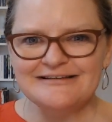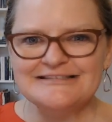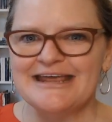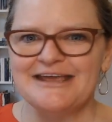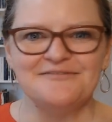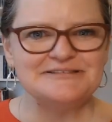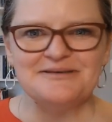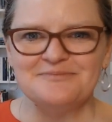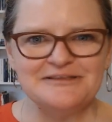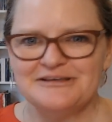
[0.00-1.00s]
Day if it's
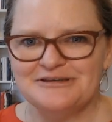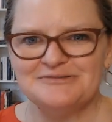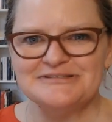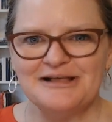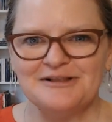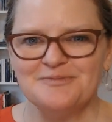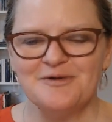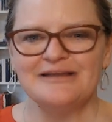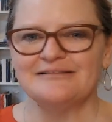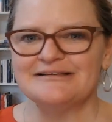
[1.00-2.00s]
something that you
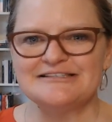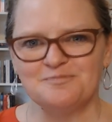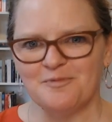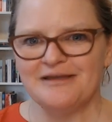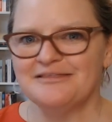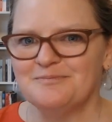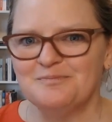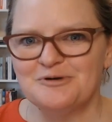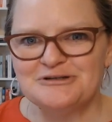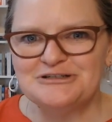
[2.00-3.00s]
celebrate. Let's spread the
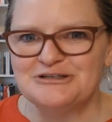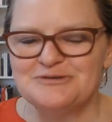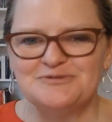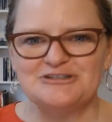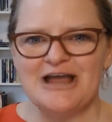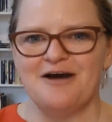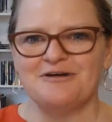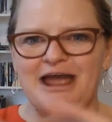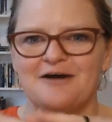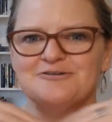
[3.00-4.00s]
BookTube shout
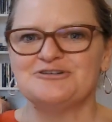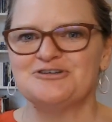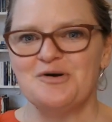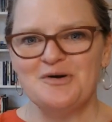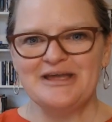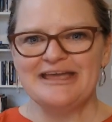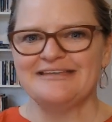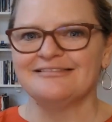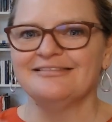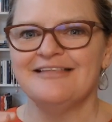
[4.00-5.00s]
out joy
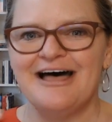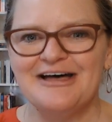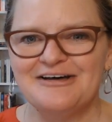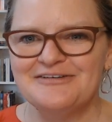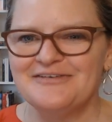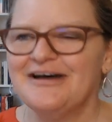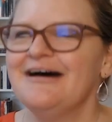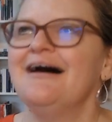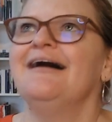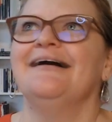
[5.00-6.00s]
and love.
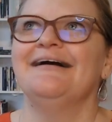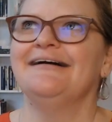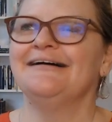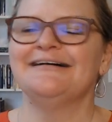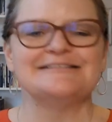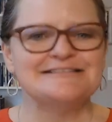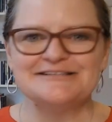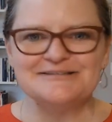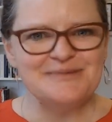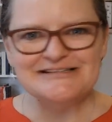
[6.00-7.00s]
This
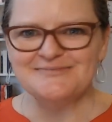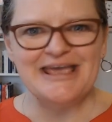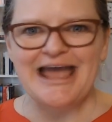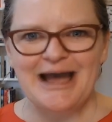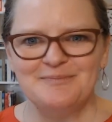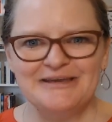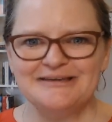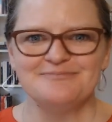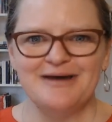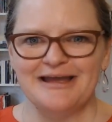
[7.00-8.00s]
just makes me happy
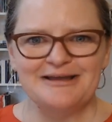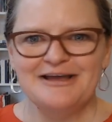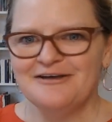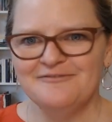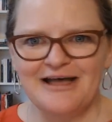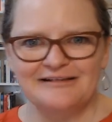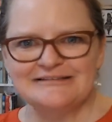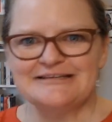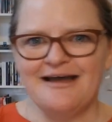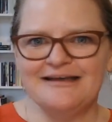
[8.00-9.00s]
in my
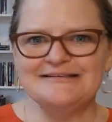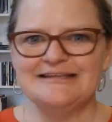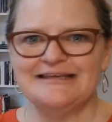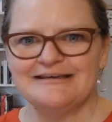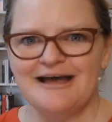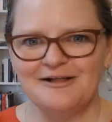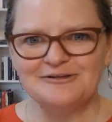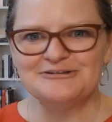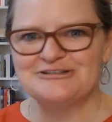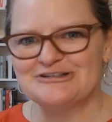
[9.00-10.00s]
Valentine-y
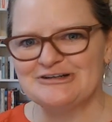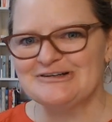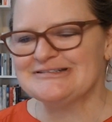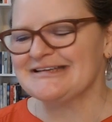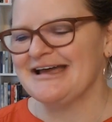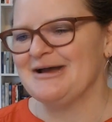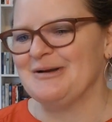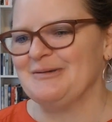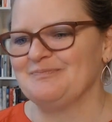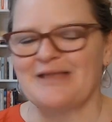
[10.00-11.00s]
colored shirt.
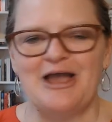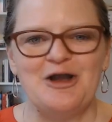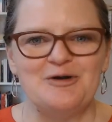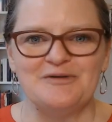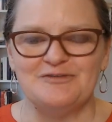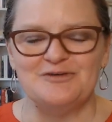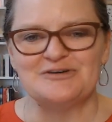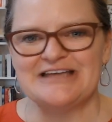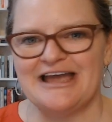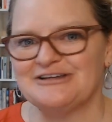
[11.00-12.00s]
I hope if you were
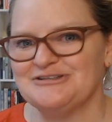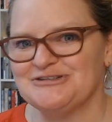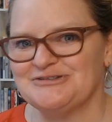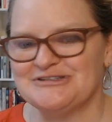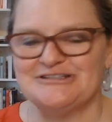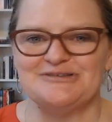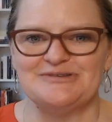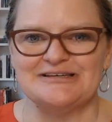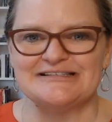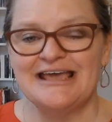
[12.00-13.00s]
tagged, you choose to do
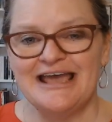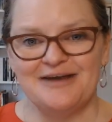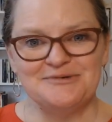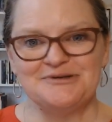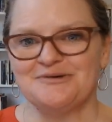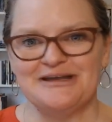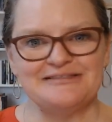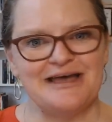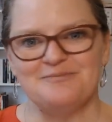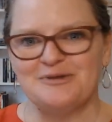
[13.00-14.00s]
this and we create
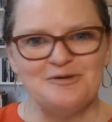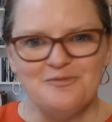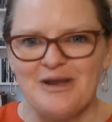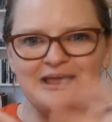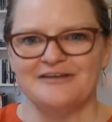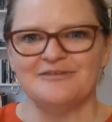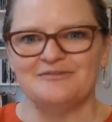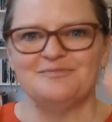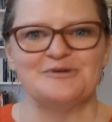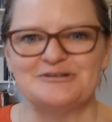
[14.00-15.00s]
that big wave
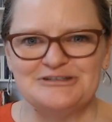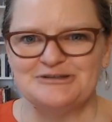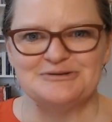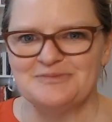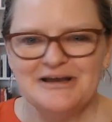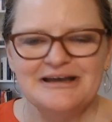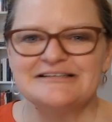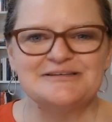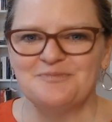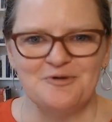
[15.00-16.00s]
of BookTube
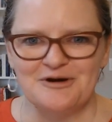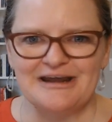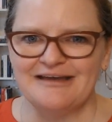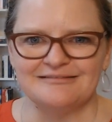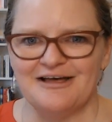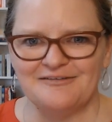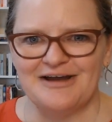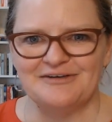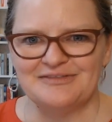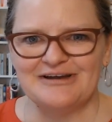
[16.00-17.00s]
support and love
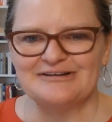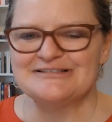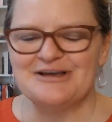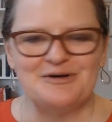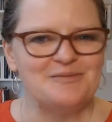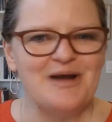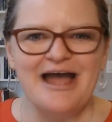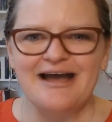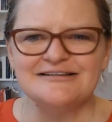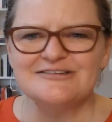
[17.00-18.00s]
out there. So
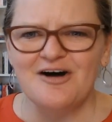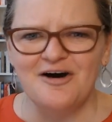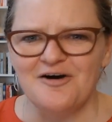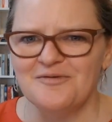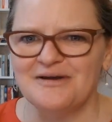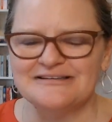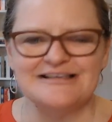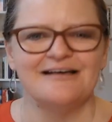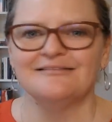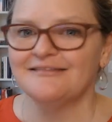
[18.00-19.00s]
as always,
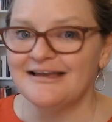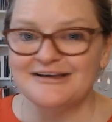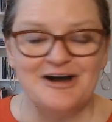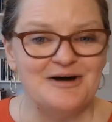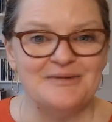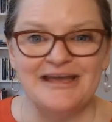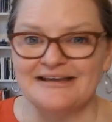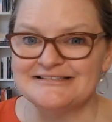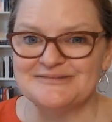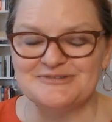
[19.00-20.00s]
like, comment,
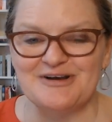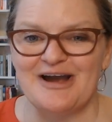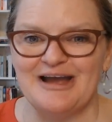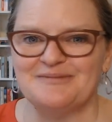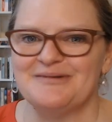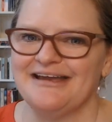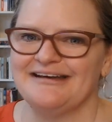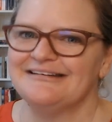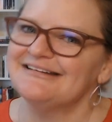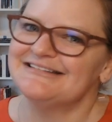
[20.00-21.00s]
and subscribe.
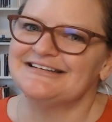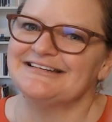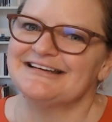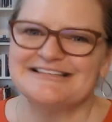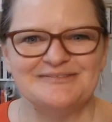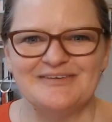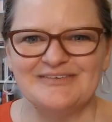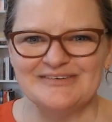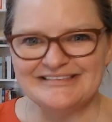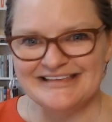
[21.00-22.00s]
And until next time,
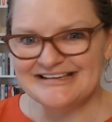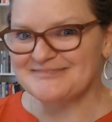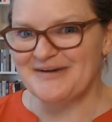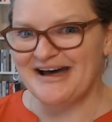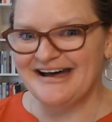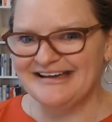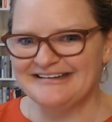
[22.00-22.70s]
everyone, thanks. Bye.